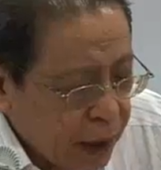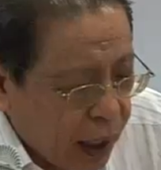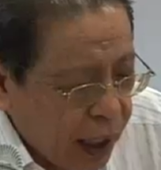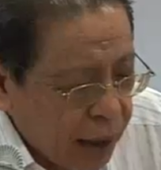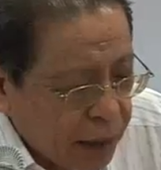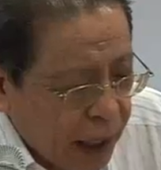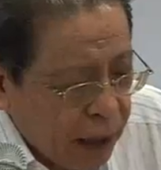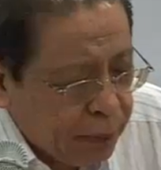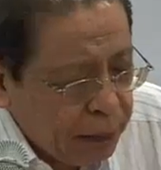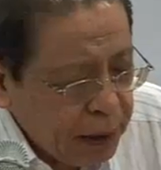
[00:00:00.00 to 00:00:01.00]
I
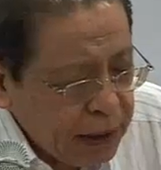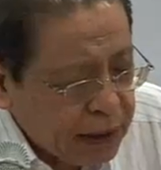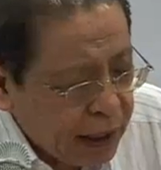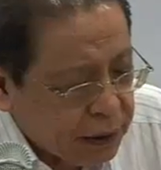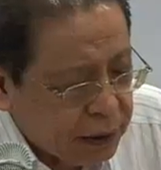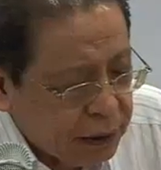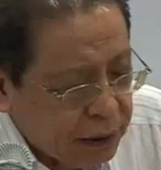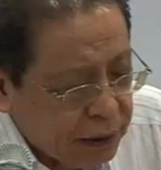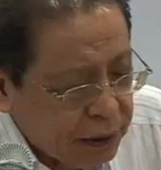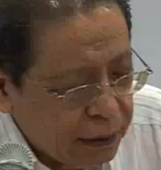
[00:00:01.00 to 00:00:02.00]
had publicly stated
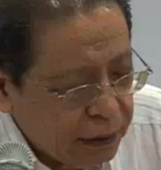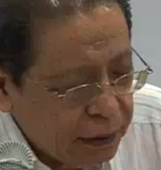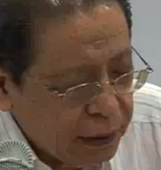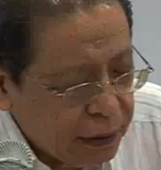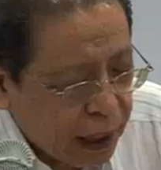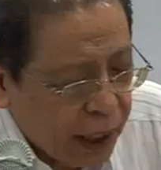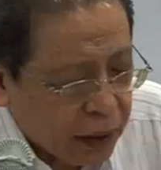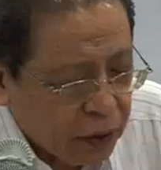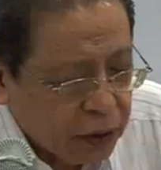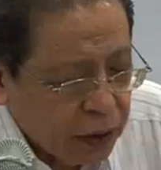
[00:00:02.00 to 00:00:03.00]
that I had
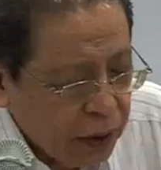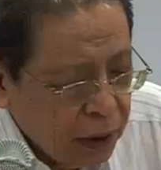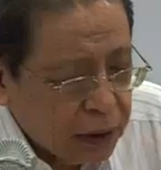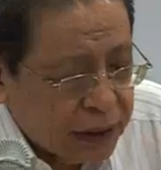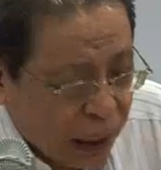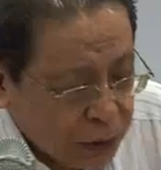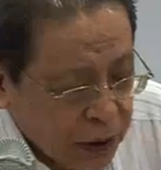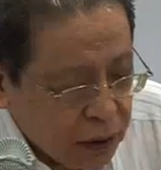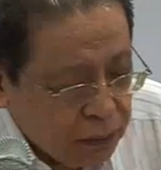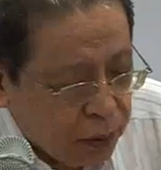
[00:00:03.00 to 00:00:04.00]
not
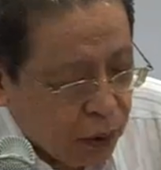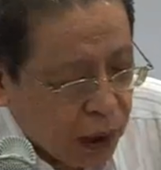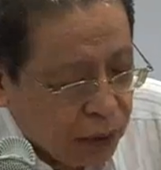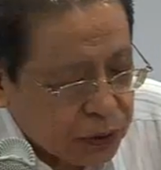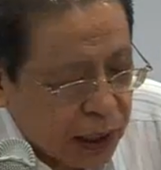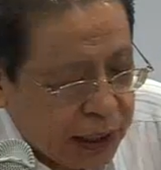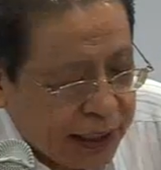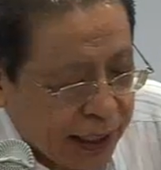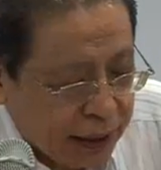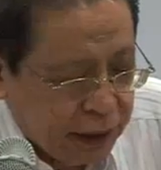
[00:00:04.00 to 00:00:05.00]
doubted Paul Lau's
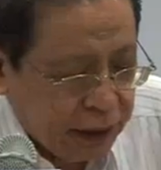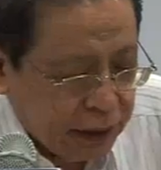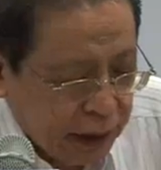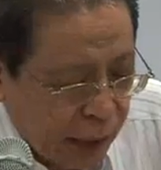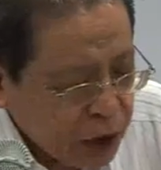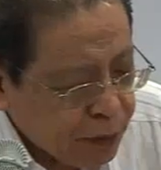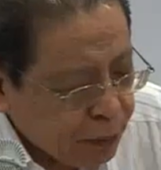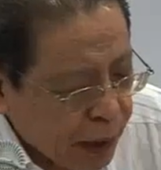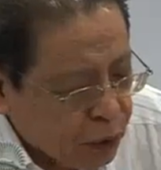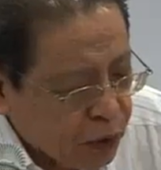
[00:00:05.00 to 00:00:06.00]
integrity and was
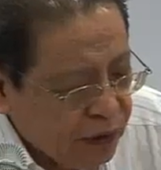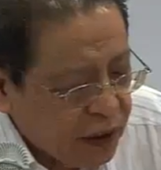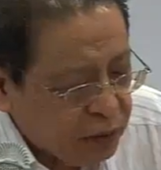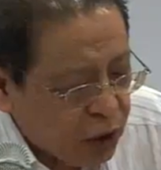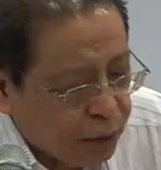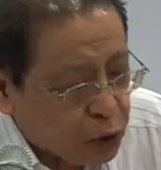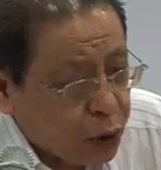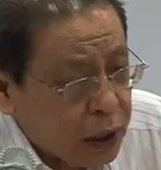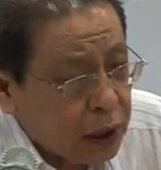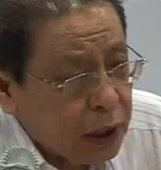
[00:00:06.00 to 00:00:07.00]
prepared to give him the
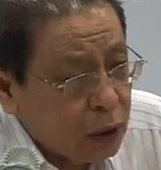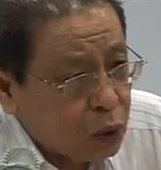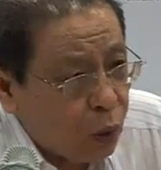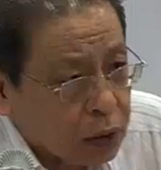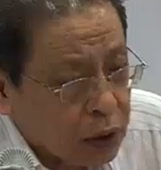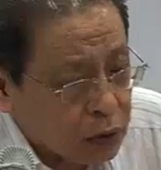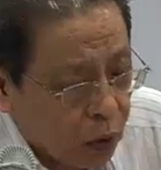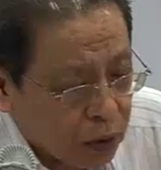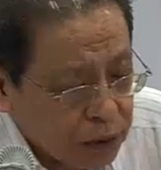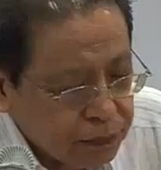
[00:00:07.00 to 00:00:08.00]
opportunity to the
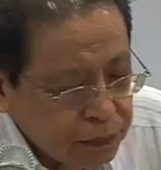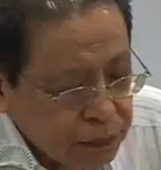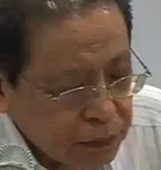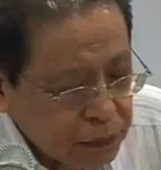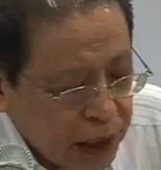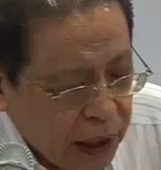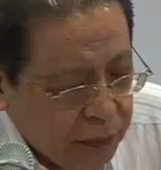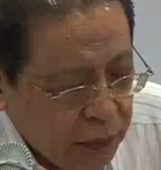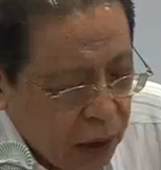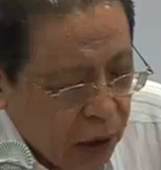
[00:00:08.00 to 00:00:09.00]
talk.
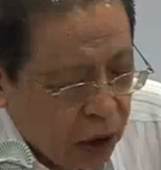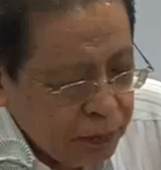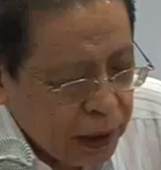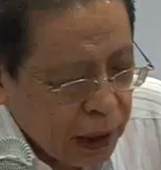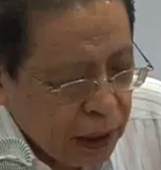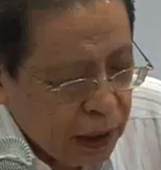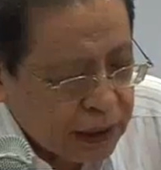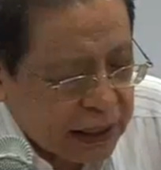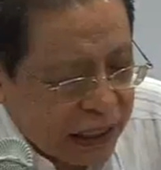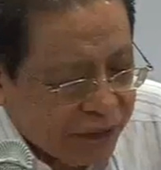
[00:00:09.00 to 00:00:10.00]
on making a
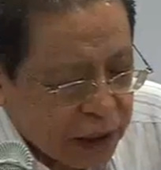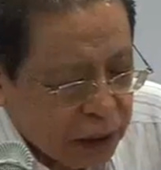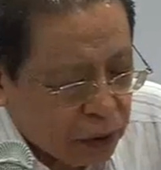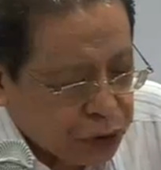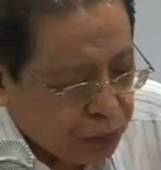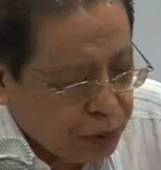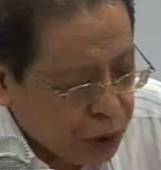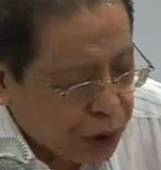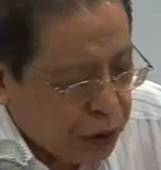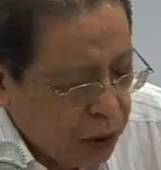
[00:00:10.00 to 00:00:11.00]
significant
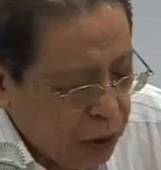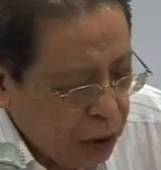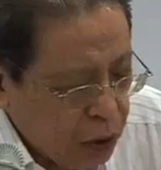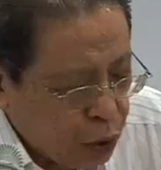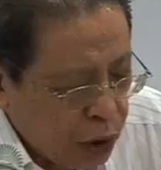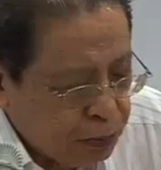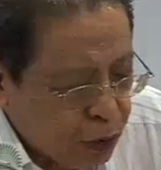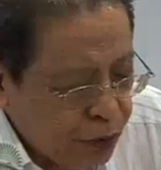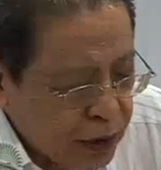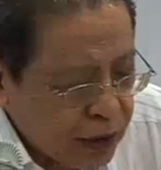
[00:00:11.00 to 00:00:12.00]
contribution to
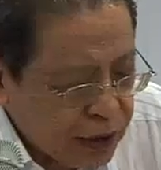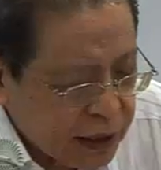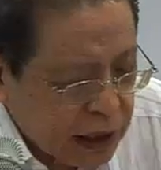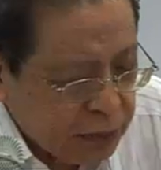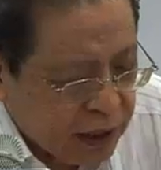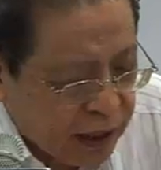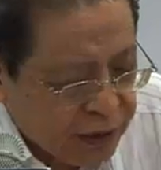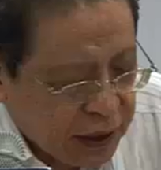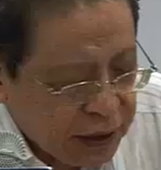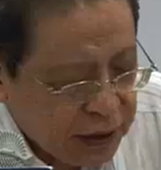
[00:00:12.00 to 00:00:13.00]
improving the system of
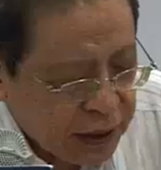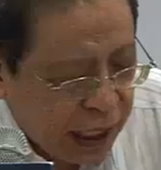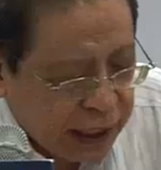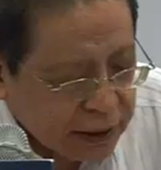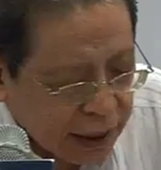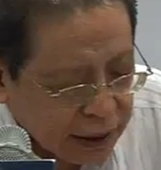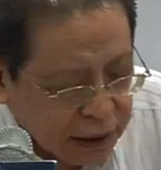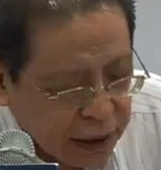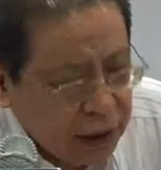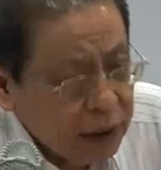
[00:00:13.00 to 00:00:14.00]
governance and
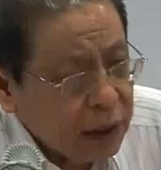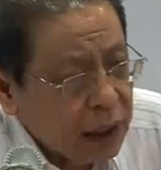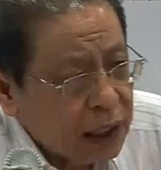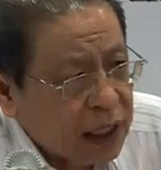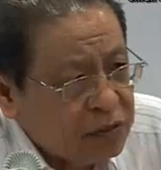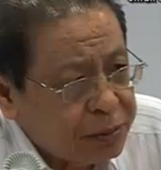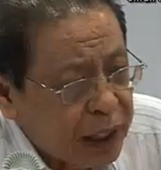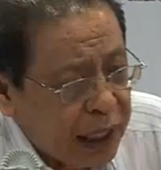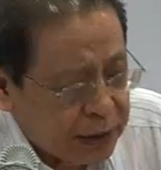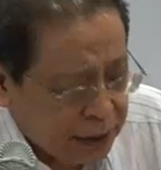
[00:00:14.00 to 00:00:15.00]
integrity in government
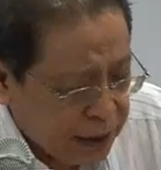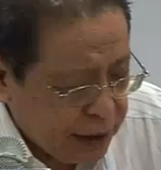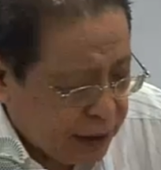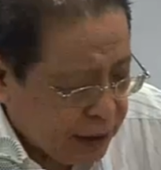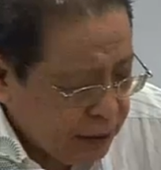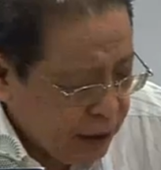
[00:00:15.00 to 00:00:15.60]
agencies.